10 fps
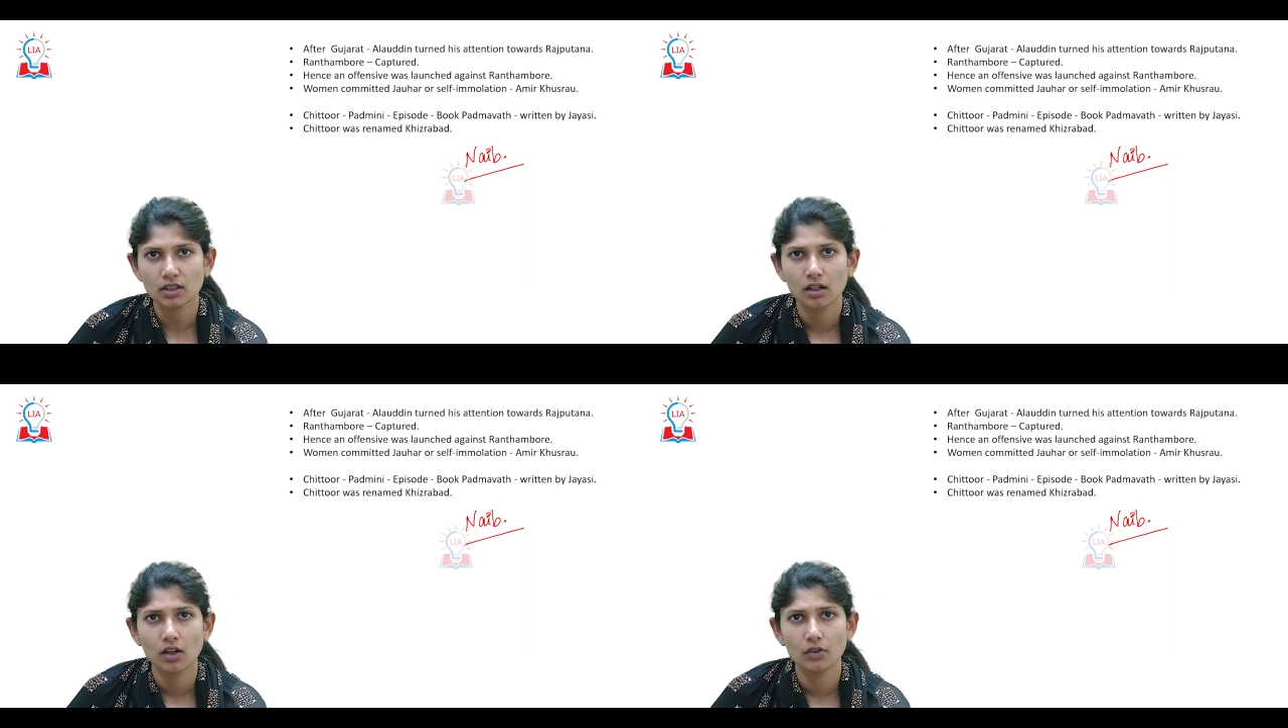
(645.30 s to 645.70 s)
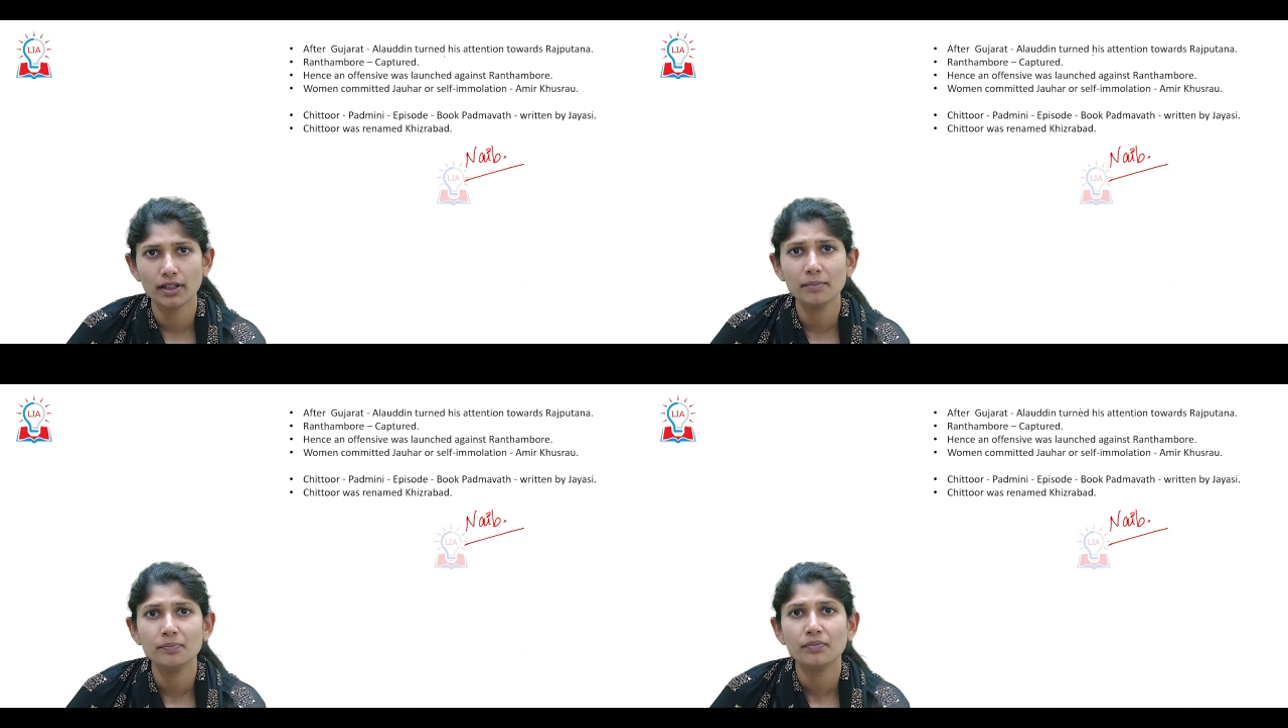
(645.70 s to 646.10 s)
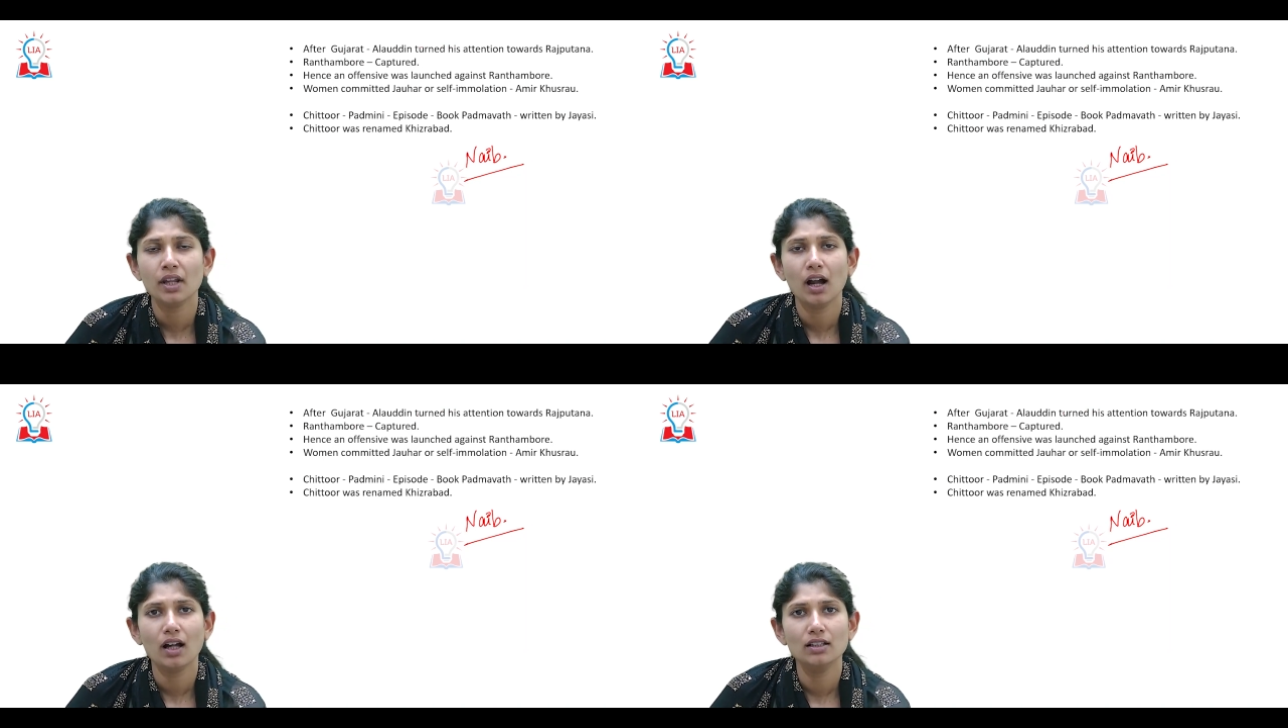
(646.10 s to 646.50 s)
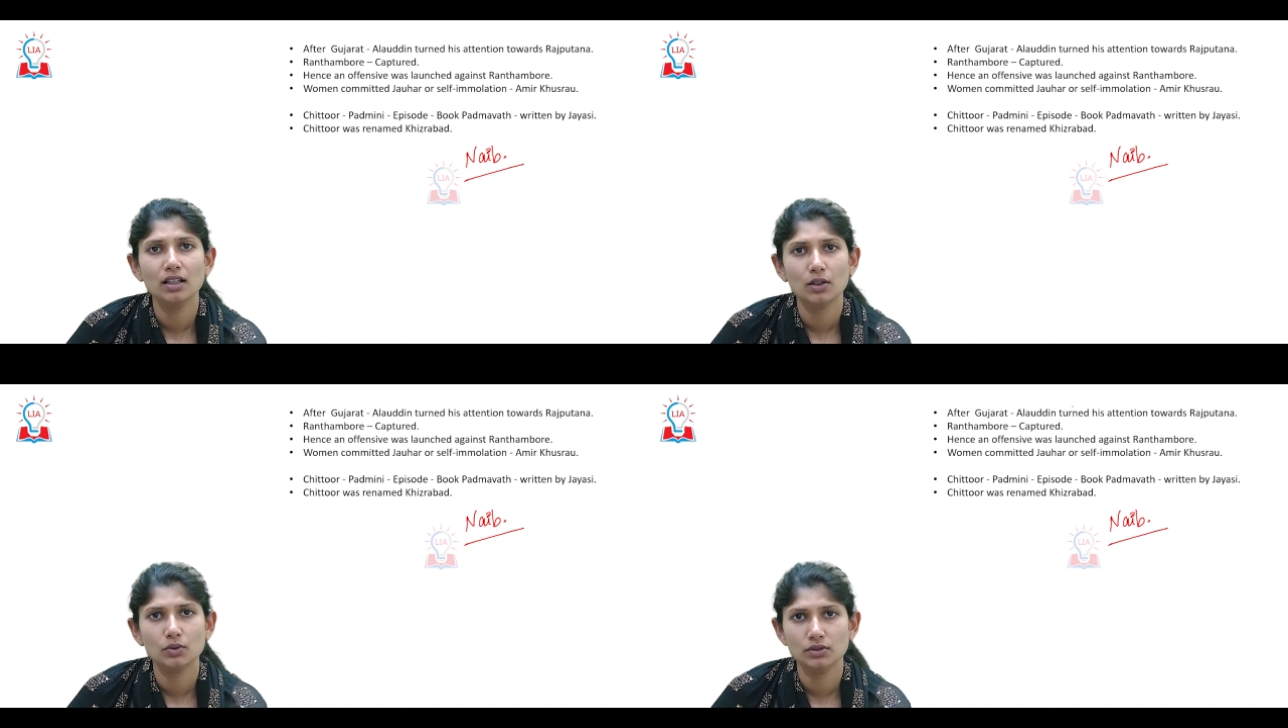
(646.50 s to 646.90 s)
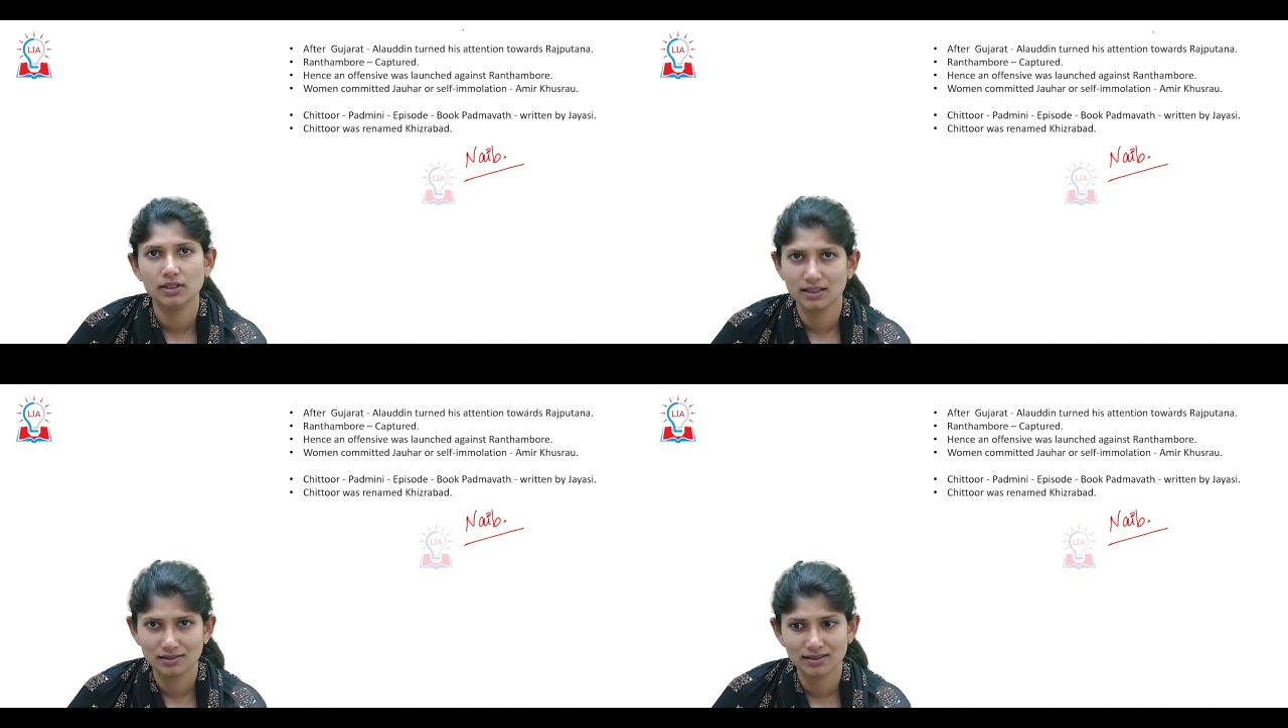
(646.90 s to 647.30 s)
Okay.
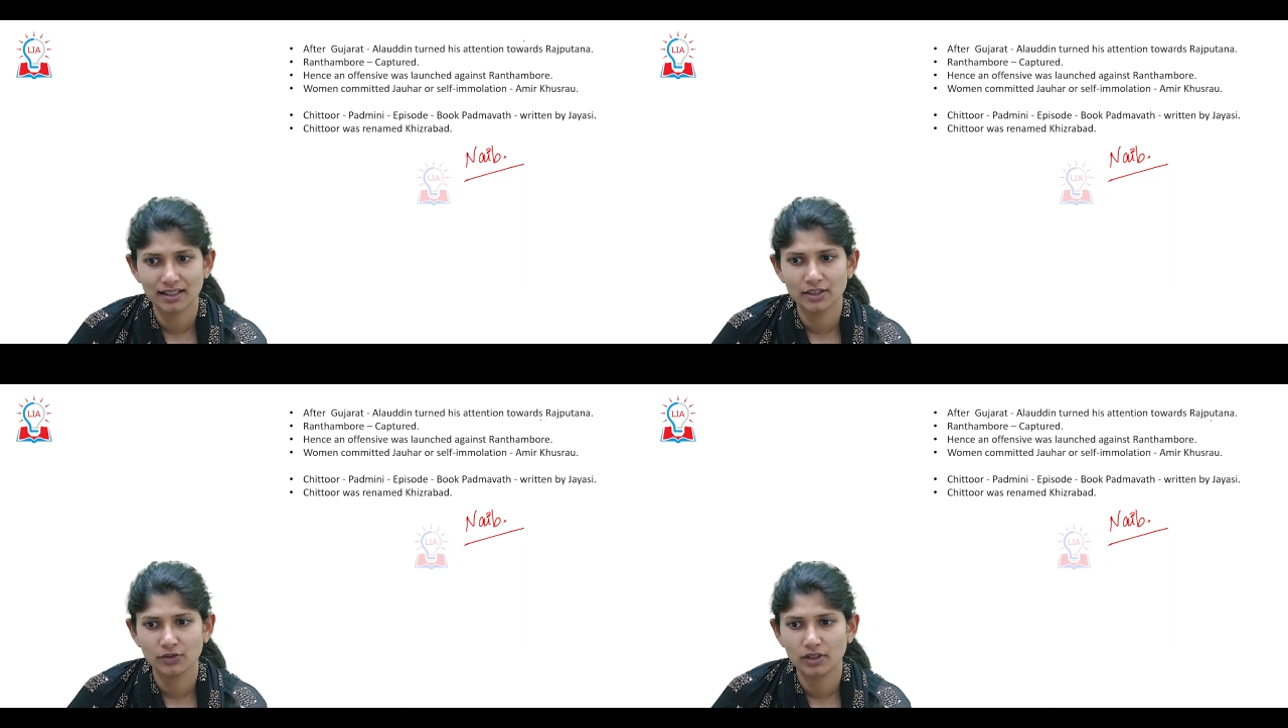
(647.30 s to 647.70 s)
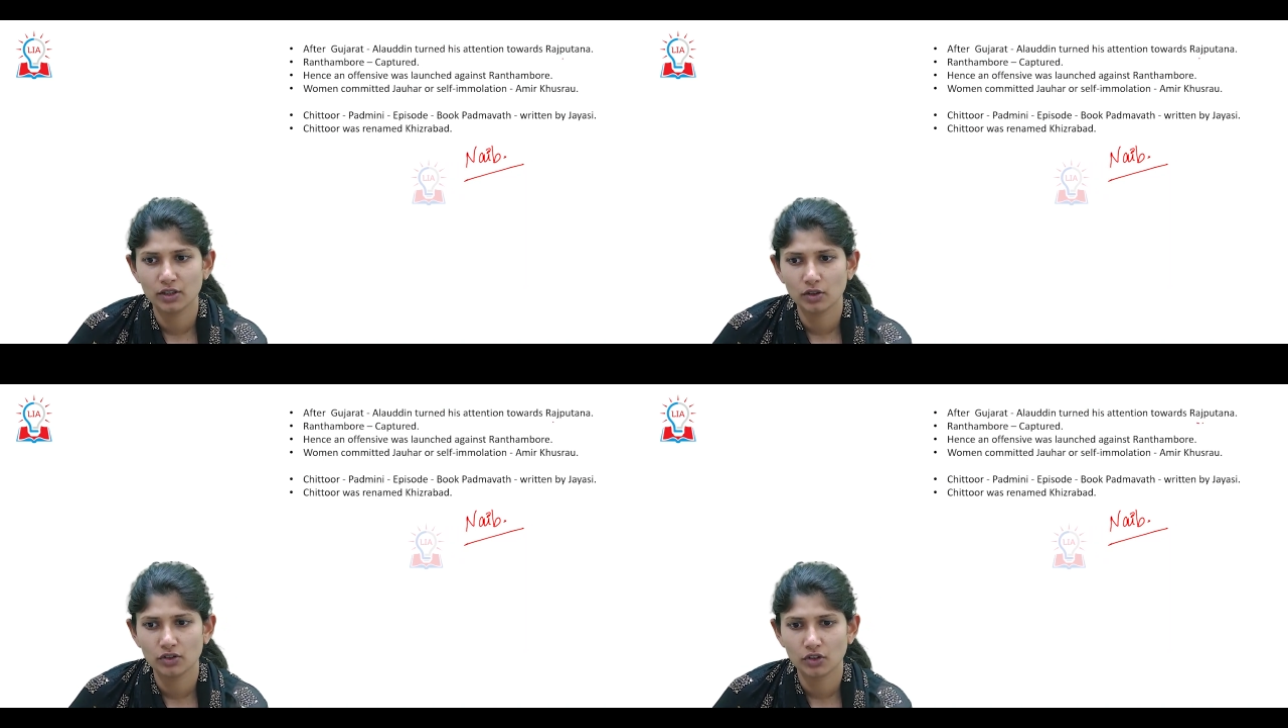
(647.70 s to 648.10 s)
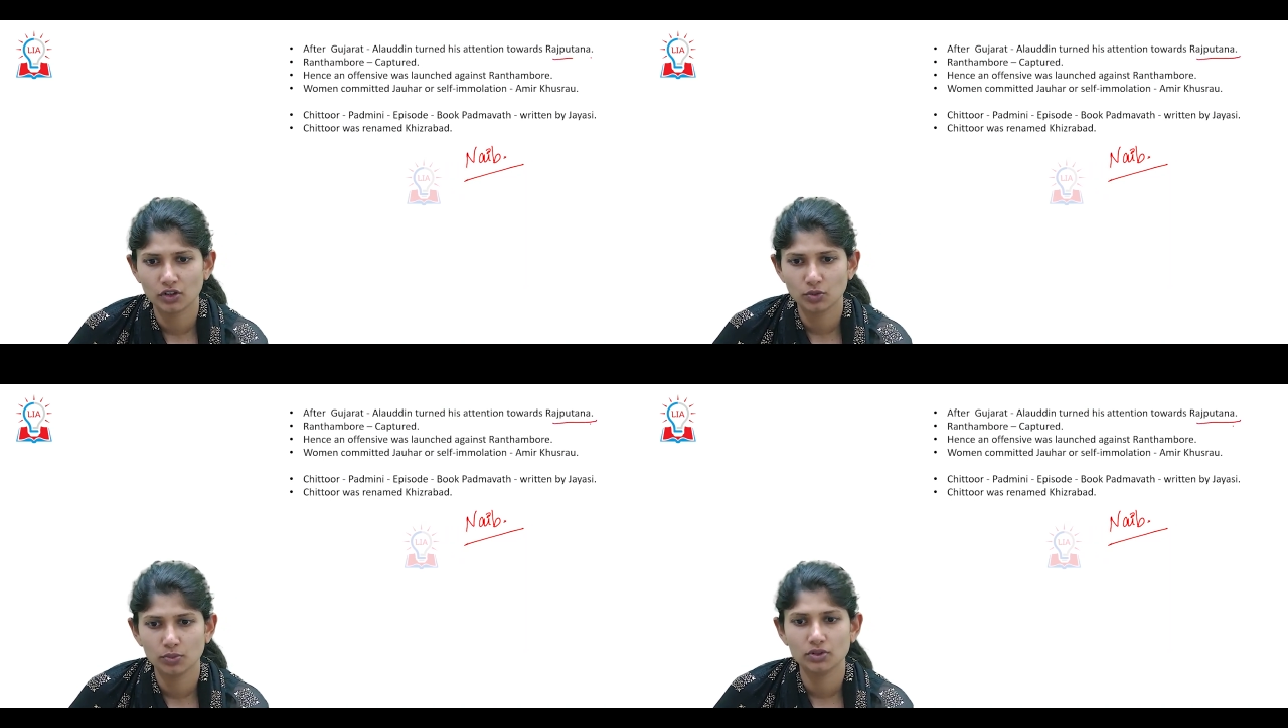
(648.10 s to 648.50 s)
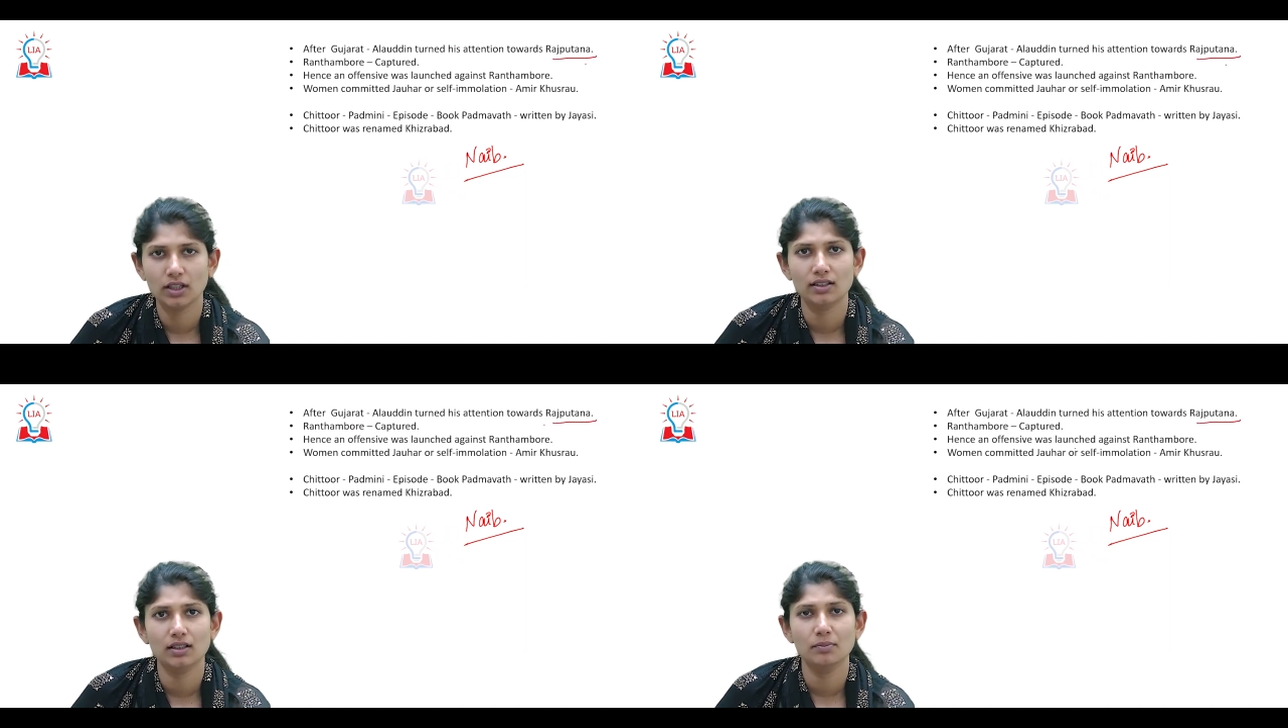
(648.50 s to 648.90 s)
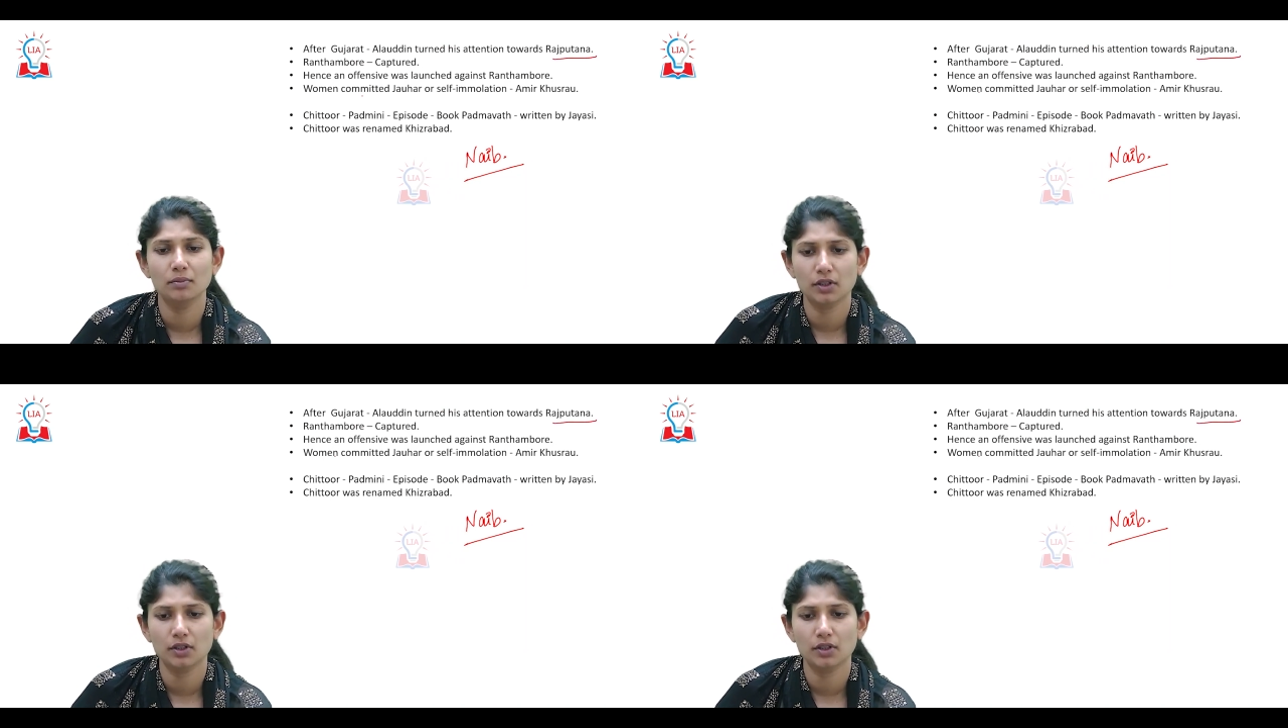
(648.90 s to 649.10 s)
Alauddin's side fell on Rajputana.